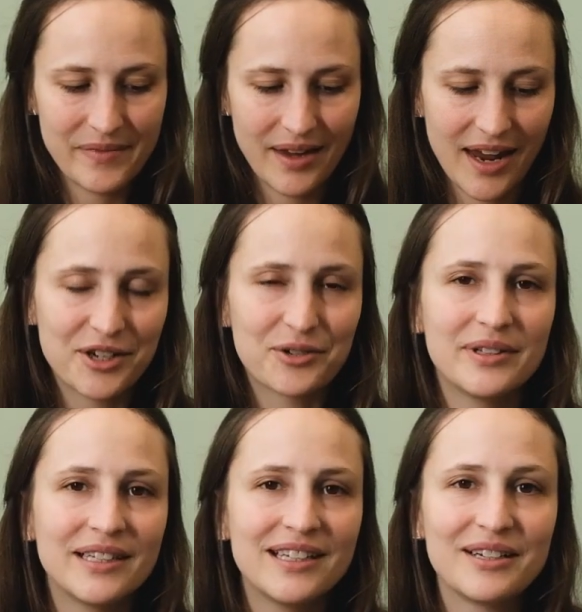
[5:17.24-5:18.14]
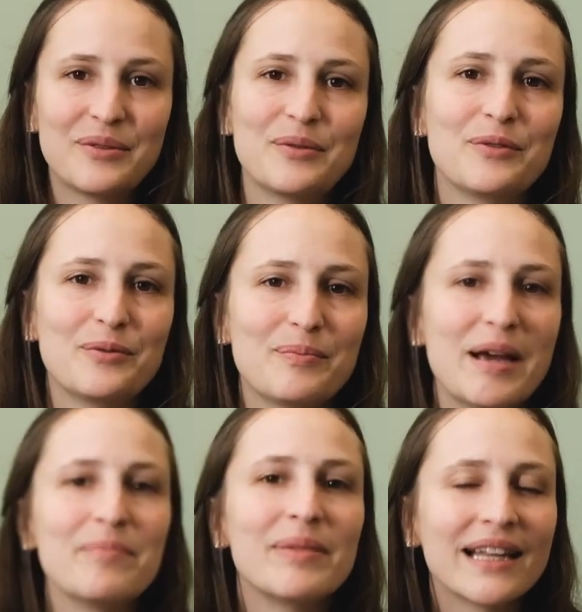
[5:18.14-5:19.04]
Actually,
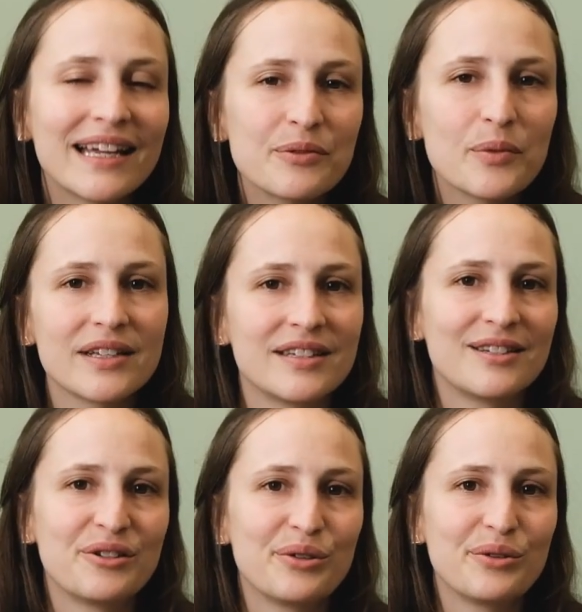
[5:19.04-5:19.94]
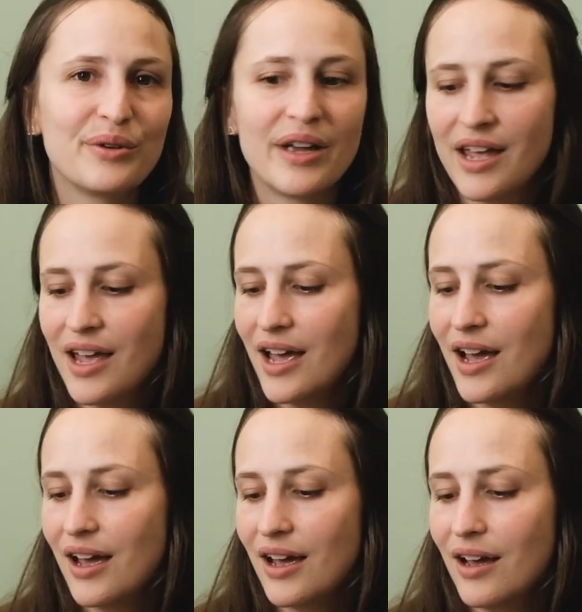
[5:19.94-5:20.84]
my plan was to
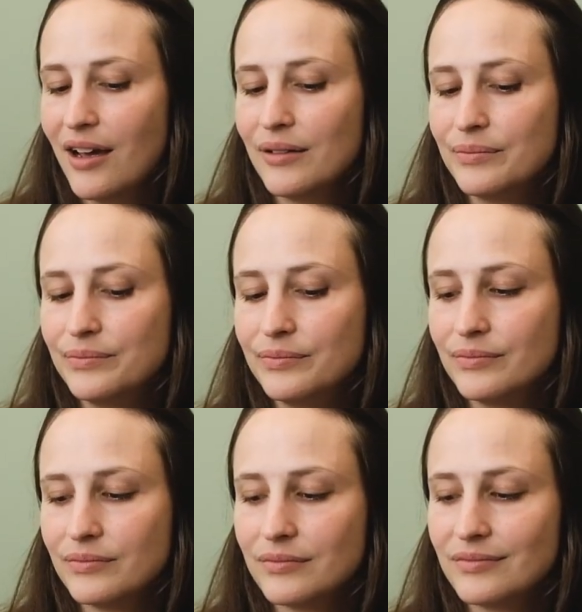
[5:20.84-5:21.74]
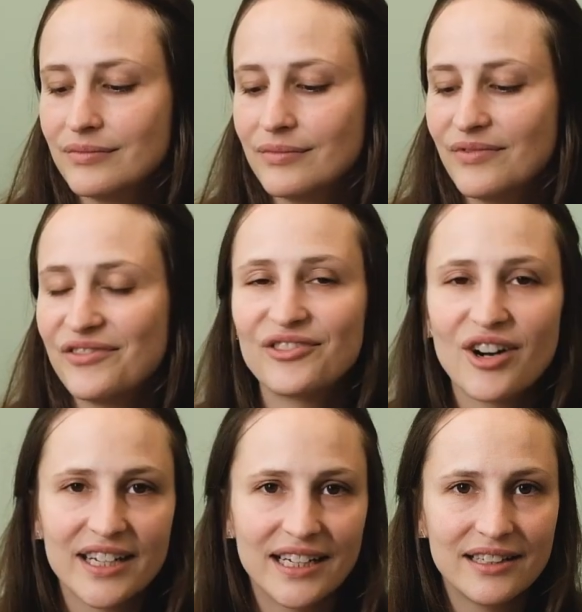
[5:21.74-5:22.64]

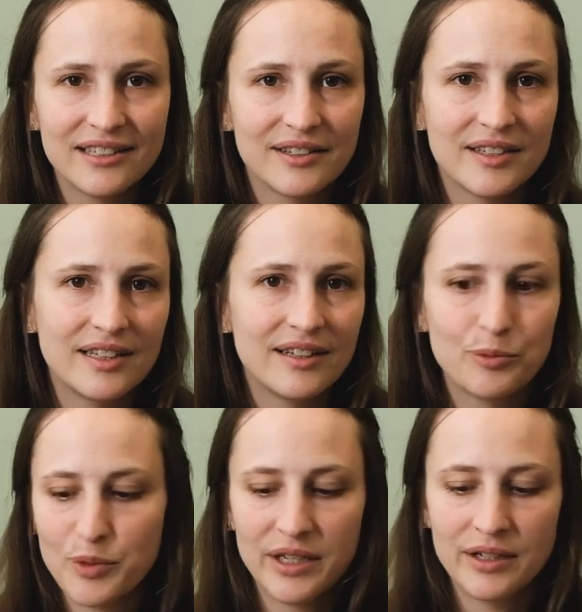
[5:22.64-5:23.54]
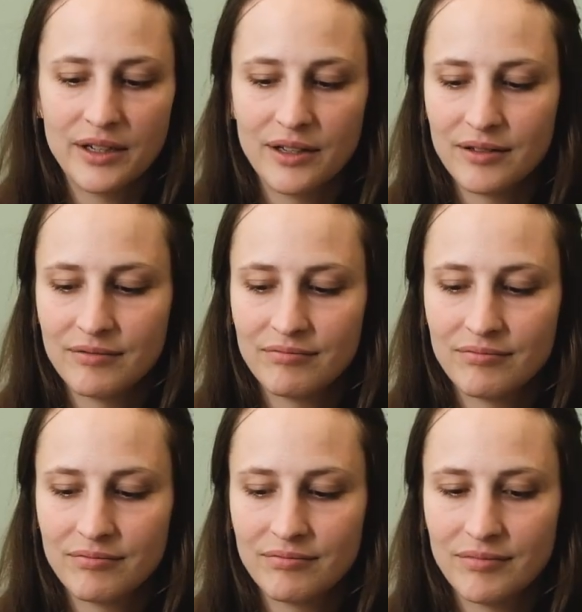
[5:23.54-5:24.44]
frog it until when
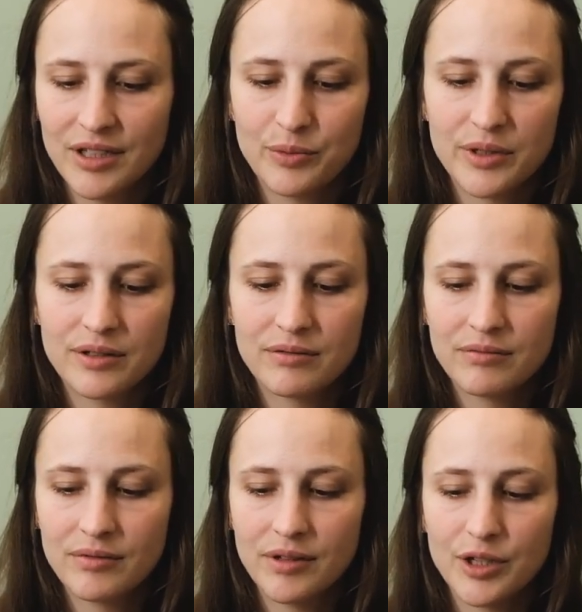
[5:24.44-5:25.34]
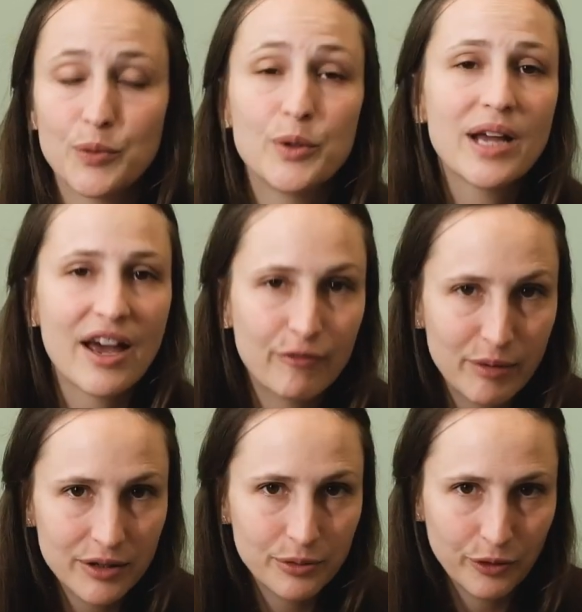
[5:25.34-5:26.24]
it would have
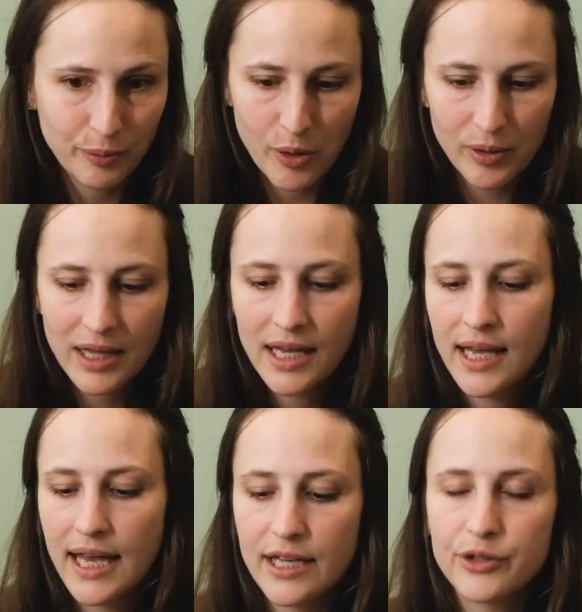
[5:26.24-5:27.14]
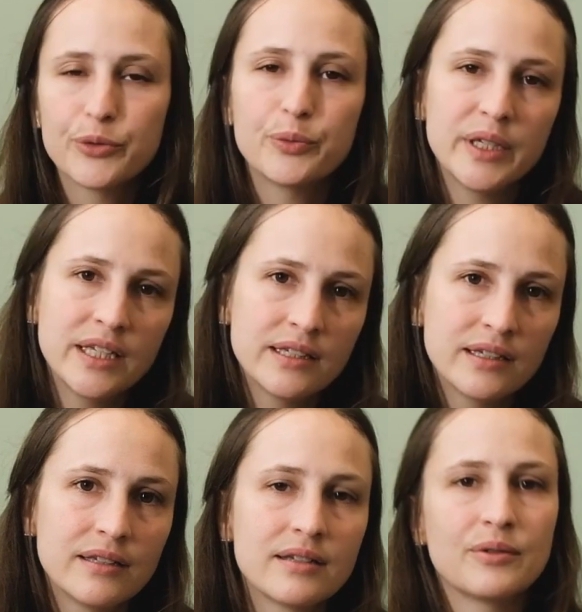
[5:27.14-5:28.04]
been too small, and to reknit
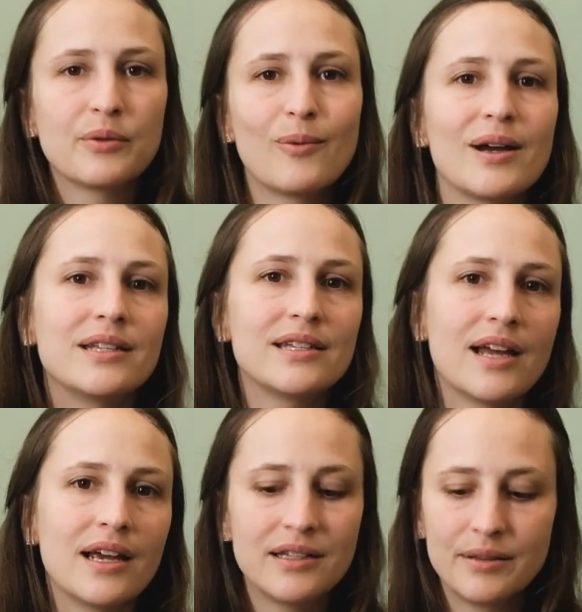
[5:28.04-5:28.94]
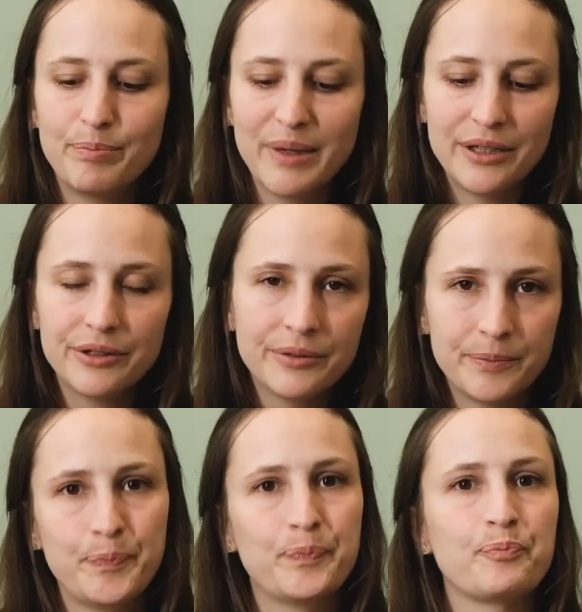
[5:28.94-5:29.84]
it one side bigger,
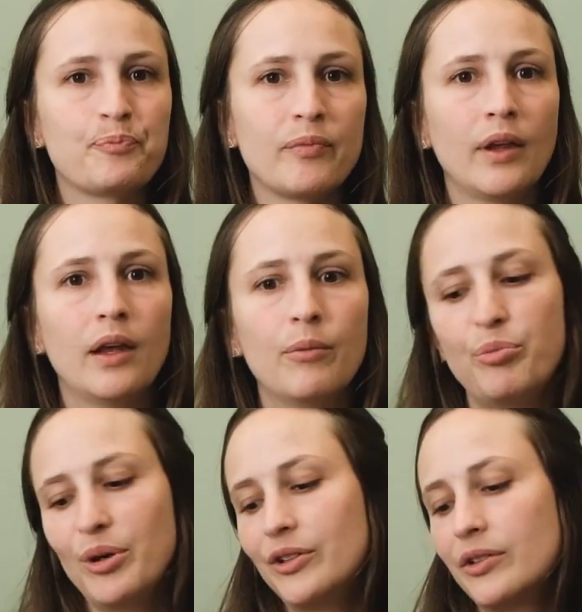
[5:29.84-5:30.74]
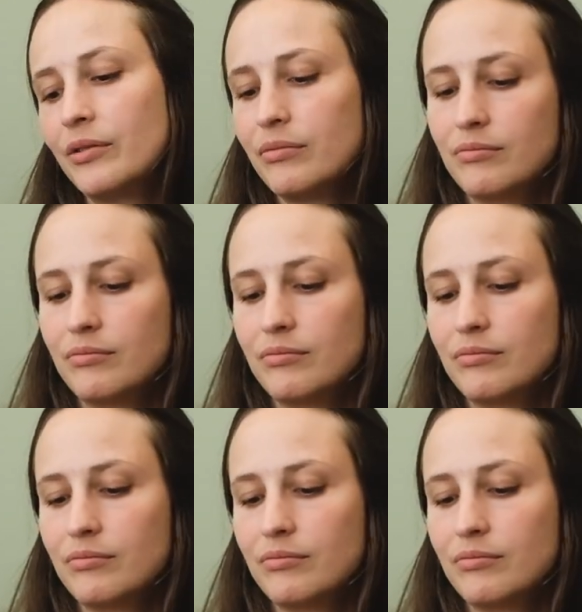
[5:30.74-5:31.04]
but